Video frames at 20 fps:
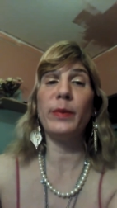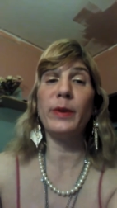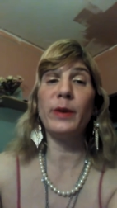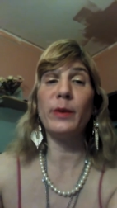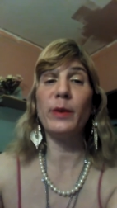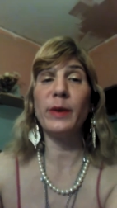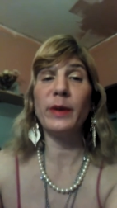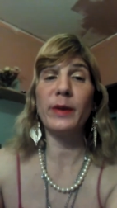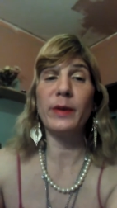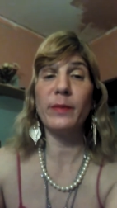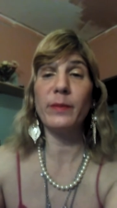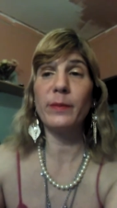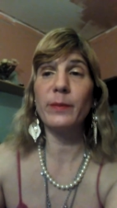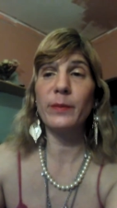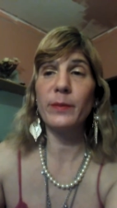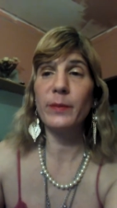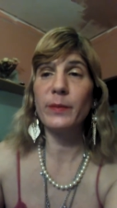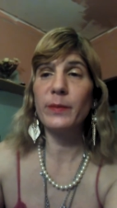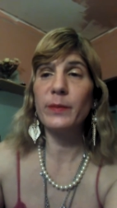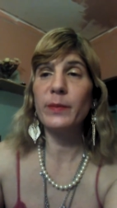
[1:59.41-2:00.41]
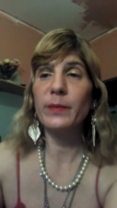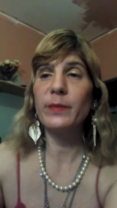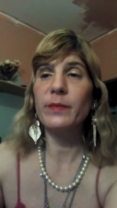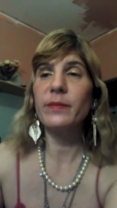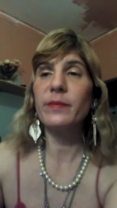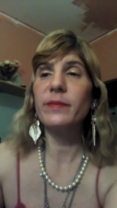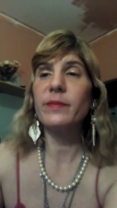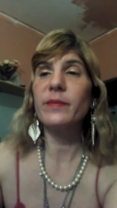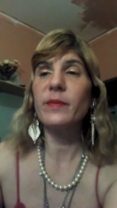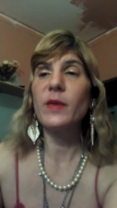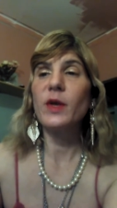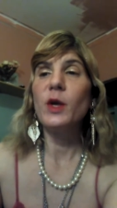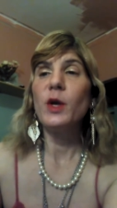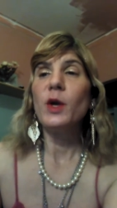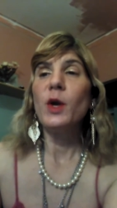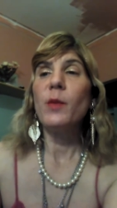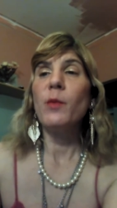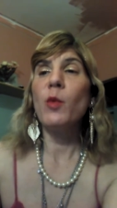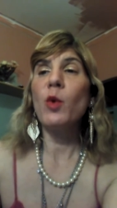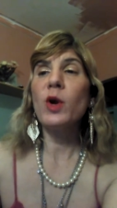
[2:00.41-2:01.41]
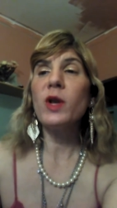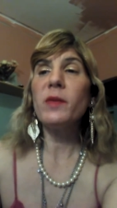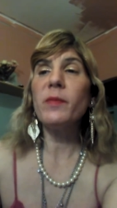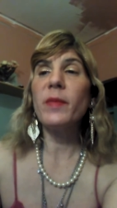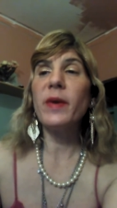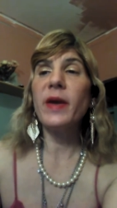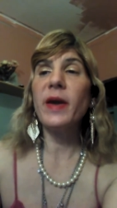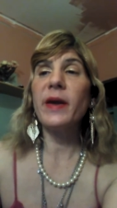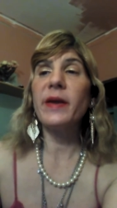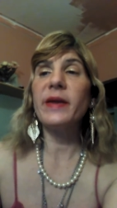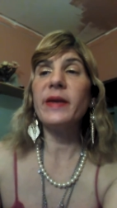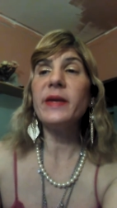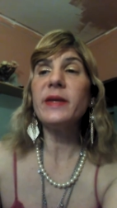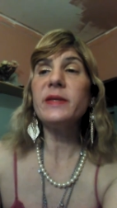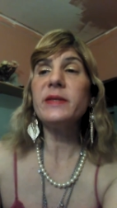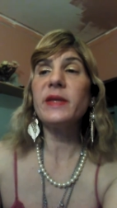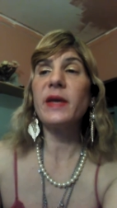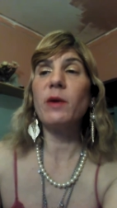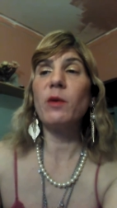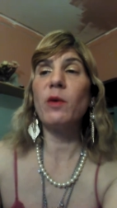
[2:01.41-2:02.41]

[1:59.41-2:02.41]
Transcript: period. Mortal man is,